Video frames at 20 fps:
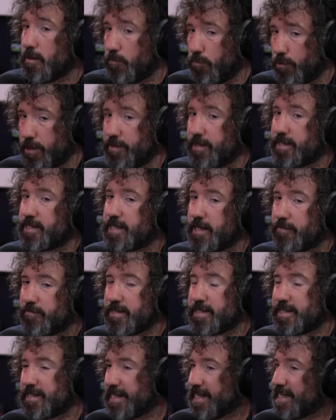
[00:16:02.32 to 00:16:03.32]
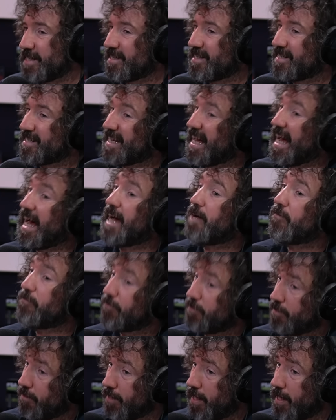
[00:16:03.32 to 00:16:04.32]
But in the seven seasons
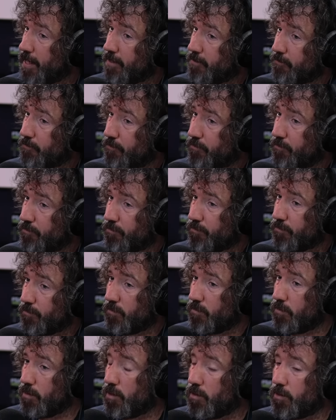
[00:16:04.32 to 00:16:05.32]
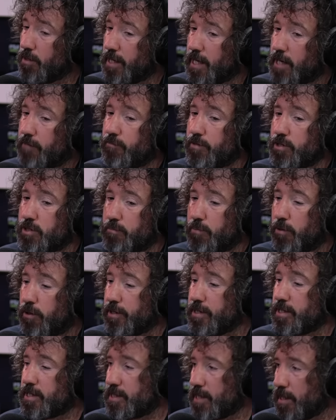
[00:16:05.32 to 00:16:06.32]
after that, the average
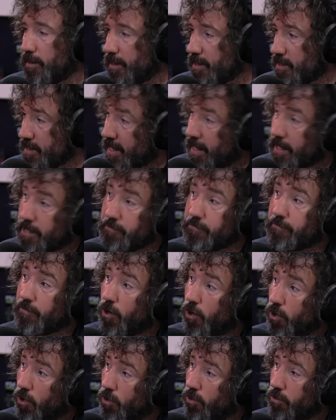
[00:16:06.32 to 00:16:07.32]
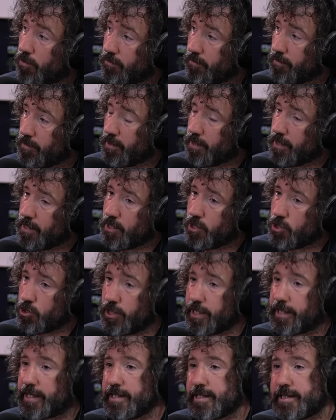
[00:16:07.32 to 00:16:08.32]
points tally is 94.
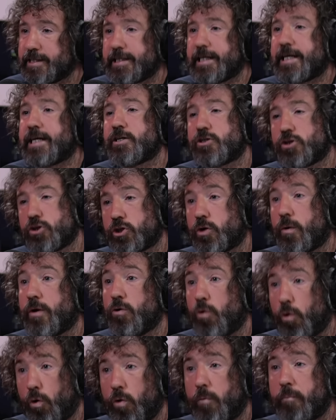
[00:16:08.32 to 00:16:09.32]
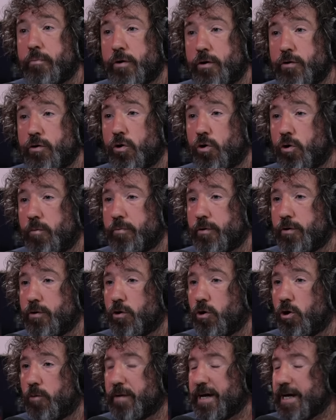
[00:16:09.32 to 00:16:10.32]
So you can see it's just going up and up and
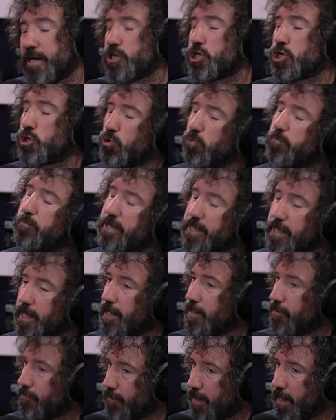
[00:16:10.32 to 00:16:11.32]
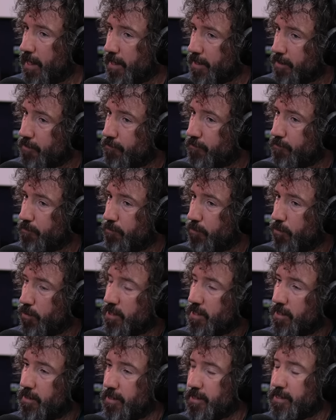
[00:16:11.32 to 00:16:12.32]
up. It should be 95, but
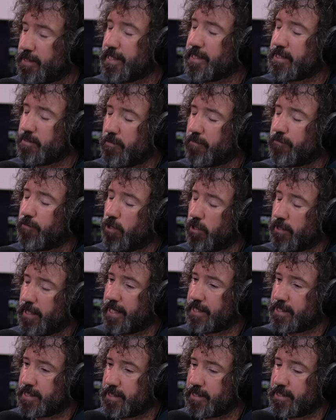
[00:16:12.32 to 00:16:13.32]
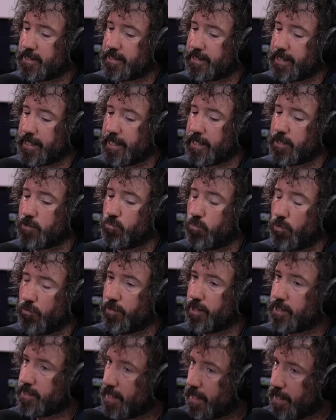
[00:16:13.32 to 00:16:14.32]
the season before last, City had won
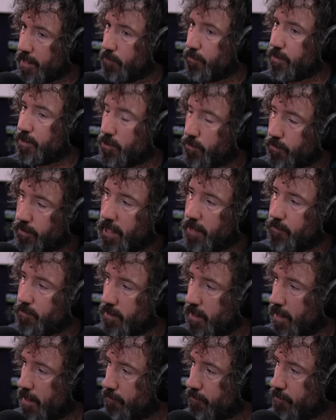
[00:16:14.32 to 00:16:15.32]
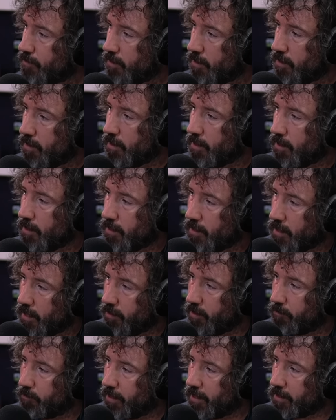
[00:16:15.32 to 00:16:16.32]
the title with two games left
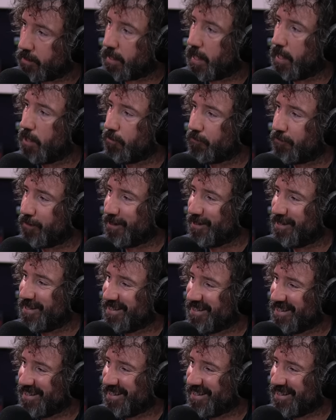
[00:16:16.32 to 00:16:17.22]
and they played Kalvin.